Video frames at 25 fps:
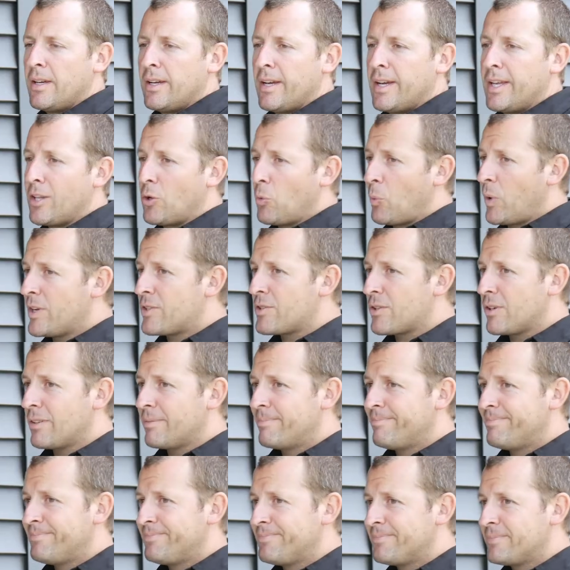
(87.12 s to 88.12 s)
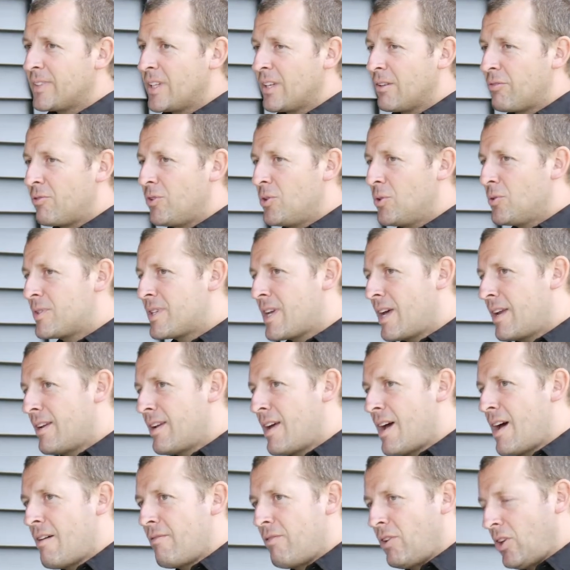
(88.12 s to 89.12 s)
In the winter, if you tend
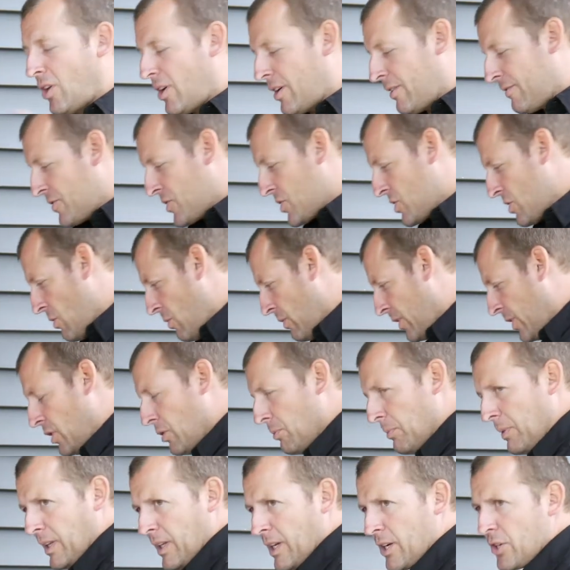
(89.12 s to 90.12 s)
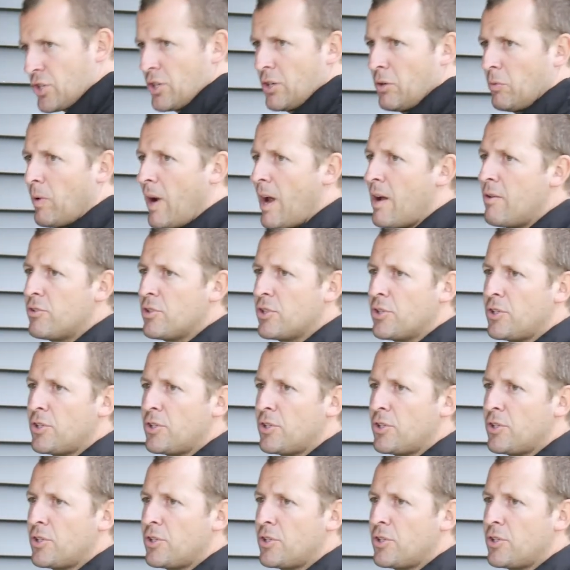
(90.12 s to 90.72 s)
to have a lot of snow accumulation around your